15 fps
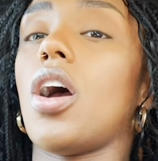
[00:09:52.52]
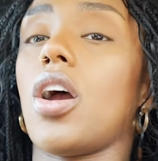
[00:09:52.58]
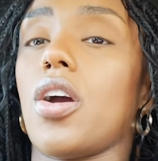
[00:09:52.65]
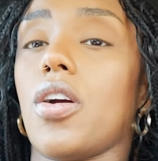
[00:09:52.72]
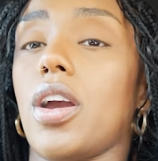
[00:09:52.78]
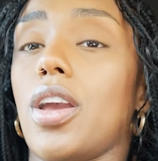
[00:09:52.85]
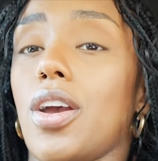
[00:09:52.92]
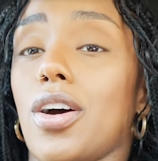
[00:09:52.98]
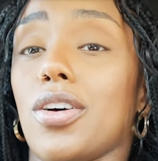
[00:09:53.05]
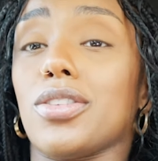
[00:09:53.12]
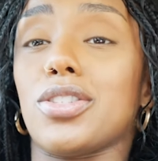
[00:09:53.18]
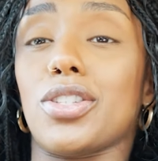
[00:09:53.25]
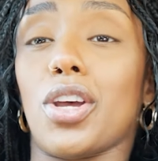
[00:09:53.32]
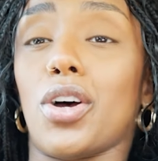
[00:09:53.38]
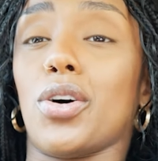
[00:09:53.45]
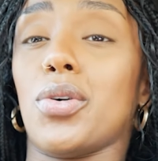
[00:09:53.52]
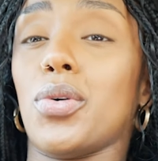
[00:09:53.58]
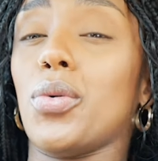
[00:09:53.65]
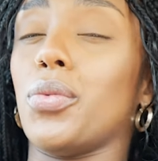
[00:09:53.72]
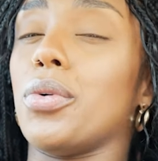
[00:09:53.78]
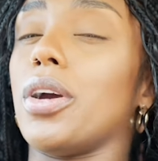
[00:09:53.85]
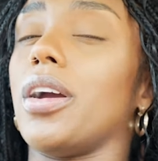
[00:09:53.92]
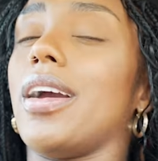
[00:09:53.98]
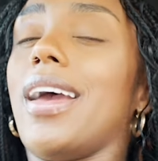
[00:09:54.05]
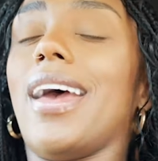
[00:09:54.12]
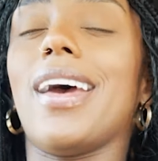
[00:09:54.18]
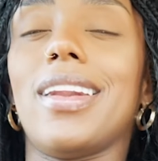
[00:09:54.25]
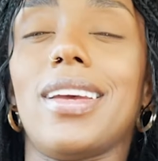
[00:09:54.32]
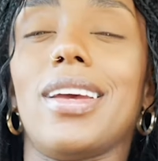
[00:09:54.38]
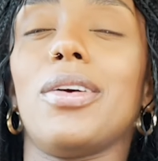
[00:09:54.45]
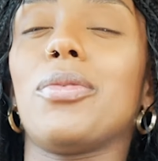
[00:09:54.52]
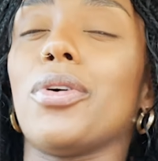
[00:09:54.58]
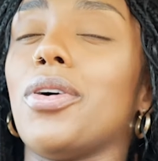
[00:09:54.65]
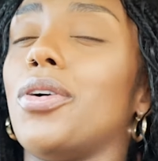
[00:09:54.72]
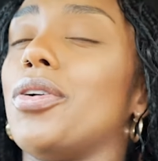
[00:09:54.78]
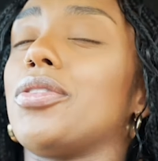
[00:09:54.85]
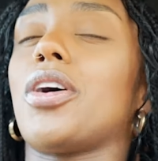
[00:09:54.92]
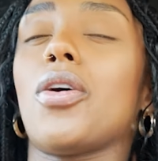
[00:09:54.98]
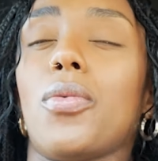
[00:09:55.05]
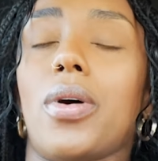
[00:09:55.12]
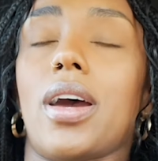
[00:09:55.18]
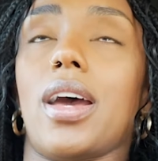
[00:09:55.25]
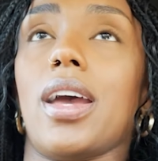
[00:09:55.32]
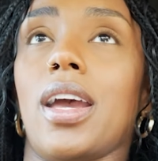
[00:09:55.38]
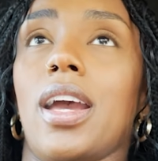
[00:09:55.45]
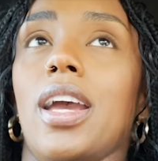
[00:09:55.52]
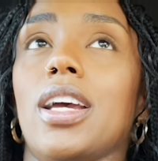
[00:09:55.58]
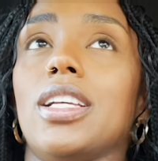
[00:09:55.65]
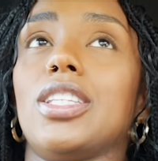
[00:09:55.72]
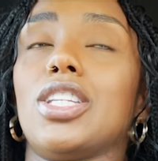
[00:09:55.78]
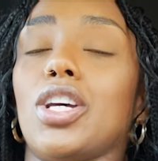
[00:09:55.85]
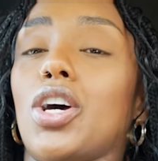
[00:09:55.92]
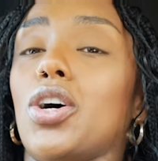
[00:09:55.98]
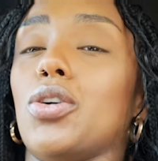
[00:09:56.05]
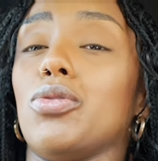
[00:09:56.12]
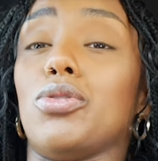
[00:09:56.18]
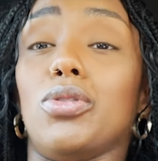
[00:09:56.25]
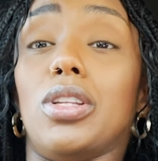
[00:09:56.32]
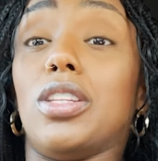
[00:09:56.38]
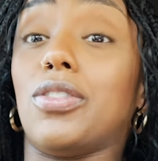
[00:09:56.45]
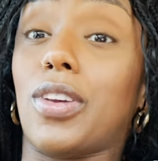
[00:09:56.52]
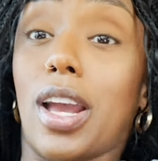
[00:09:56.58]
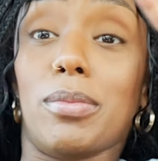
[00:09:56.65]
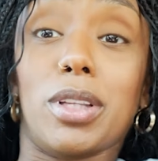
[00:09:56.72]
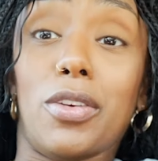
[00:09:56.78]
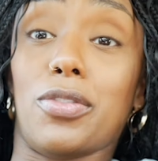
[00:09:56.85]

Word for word: All right, y'all, so we're headed, we're on our way to go do these family